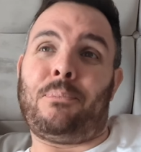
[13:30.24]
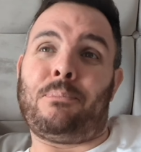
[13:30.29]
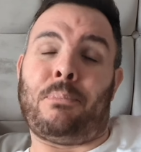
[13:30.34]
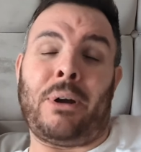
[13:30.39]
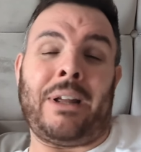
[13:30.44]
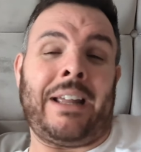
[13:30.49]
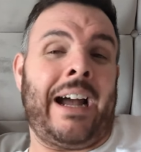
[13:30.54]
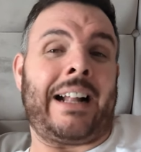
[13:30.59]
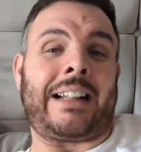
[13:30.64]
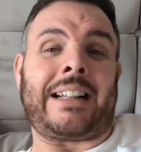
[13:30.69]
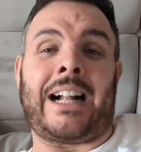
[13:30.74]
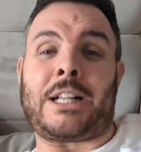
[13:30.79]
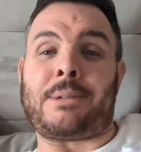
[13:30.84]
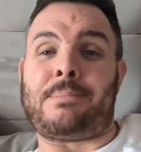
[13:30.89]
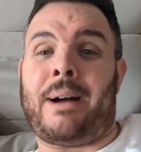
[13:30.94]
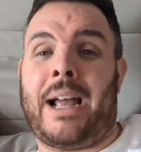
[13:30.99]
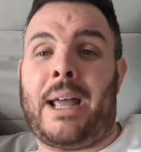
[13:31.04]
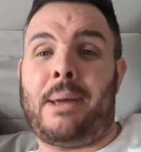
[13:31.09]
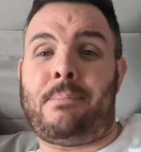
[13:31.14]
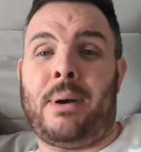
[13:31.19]
but yeah, that's
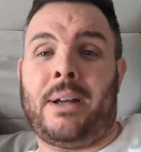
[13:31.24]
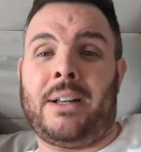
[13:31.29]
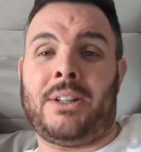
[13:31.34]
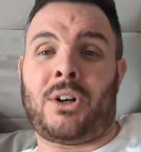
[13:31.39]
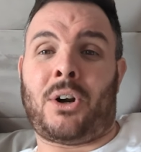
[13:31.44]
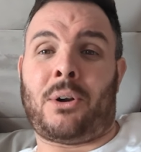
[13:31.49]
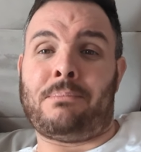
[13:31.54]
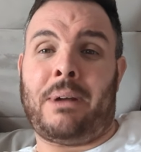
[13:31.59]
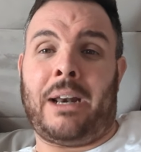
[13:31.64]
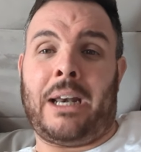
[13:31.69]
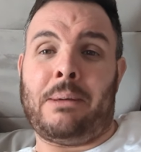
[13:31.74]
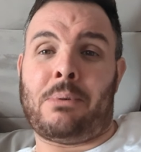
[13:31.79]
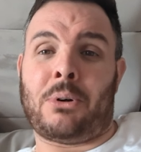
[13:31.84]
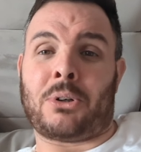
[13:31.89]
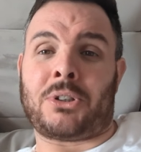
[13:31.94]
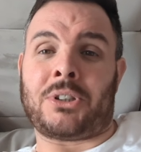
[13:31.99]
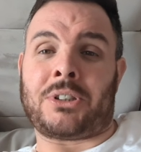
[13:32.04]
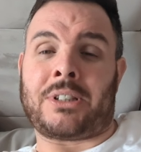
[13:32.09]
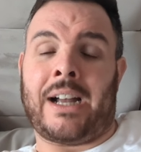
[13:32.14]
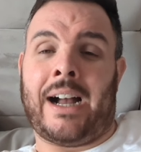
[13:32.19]
my opinion on
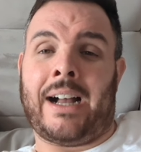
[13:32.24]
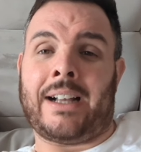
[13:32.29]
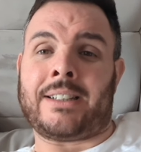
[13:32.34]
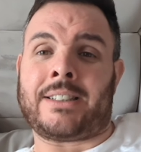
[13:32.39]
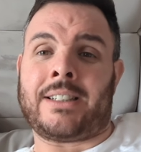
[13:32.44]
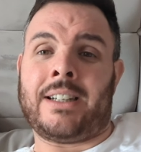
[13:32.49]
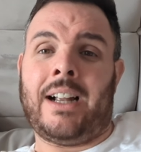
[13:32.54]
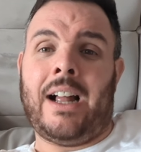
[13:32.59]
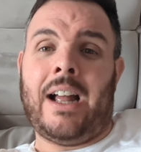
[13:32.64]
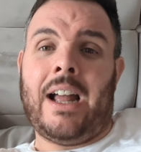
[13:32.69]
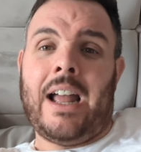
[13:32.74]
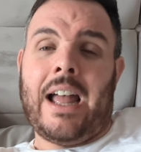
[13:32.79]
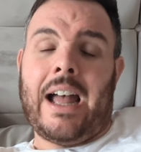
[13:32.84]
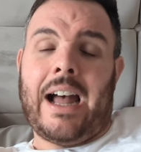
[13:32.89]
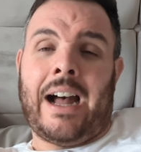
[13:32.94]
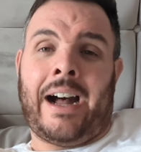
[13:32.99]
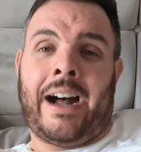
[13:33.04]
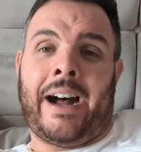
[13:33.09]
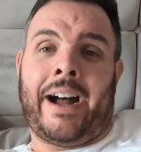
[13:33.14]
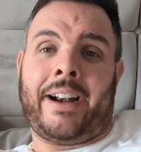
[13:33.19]
minibuses, guys,
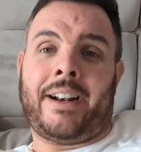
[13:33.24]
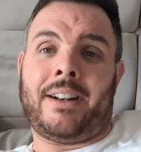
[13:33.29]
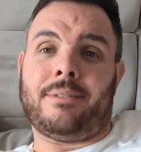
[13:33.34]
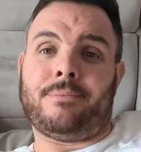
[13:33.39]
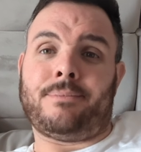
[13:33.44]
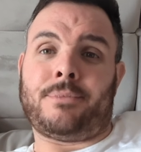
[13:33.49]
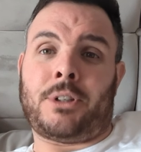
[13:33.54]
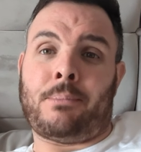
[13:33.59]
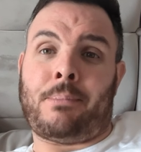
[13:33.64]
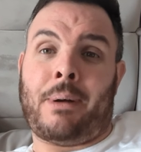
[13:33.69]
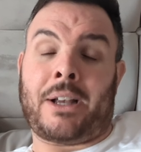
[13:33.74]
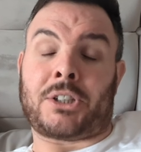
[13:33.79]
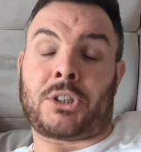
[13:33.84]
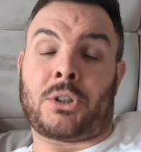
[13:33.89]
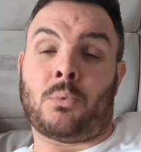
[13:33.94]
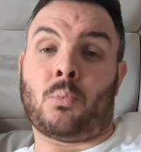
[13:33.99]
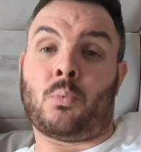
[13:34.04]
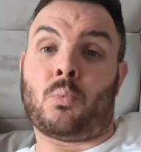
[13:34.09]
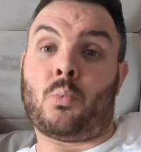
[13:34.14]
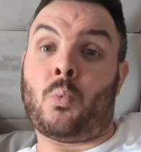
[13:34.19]
and the best
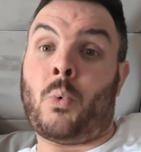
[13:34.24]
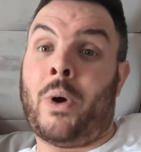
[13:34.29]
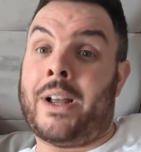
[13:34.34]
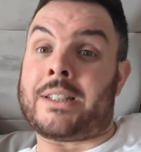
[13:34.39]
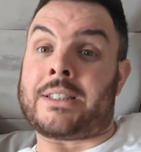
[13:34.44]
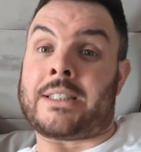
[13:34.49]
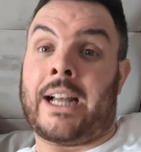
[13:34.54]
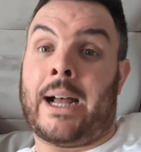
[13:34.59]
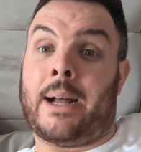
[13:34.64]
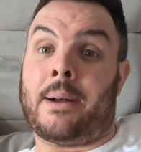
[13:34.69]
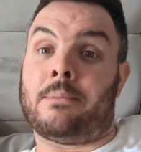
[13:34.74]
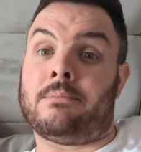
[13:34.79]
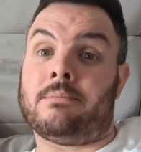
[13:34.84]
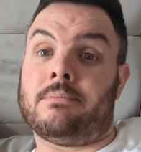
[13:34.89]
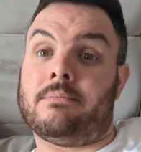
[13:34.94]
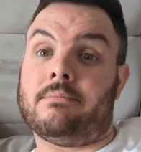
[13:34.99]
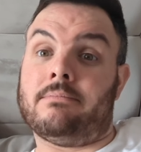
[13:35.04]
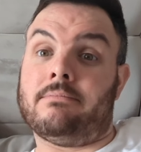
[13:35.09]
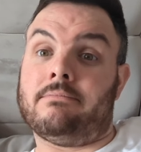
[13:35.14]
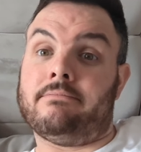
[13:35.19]
and worst time
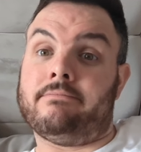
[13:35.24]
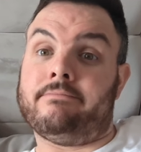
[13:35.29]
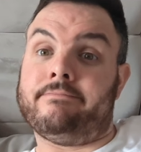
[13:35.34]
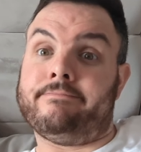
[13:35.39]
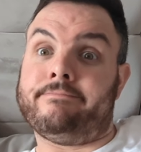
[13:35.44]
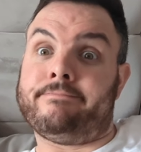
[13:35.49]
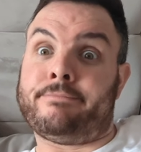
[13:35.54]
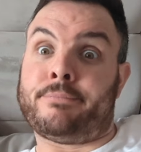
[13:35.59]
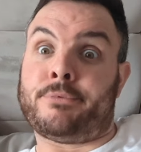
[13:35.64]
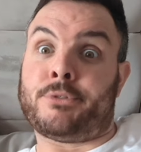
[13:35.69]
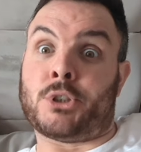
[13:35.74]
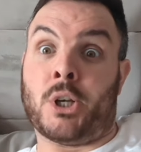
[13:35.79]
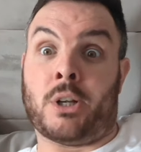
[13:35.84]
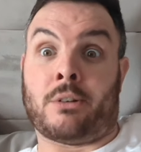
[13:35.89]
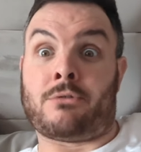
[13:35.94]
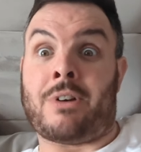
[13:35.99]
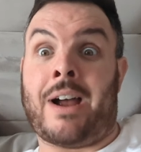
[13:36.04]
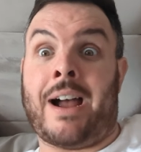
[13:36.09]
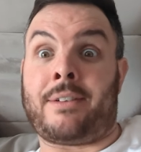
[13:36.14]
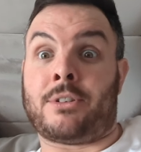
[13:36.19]
to
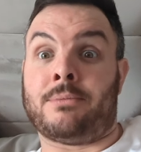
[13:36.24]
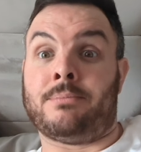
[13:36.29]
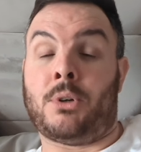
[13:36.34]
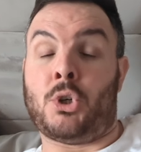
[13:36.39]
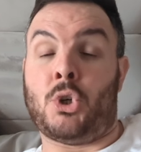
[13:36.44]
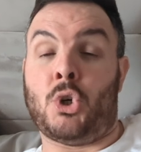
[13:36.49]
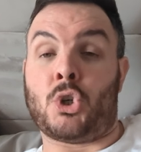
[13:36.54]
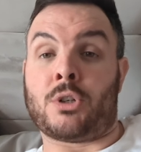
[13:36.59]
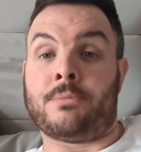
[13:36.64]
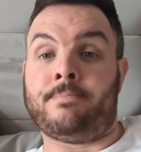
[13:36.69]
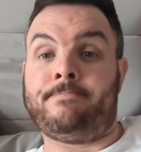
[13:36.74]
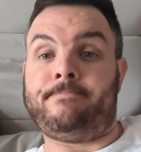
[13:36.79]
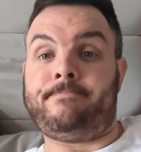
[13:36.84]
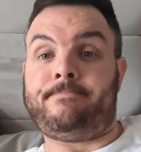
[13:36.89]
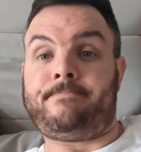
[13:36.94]
drive them and use them.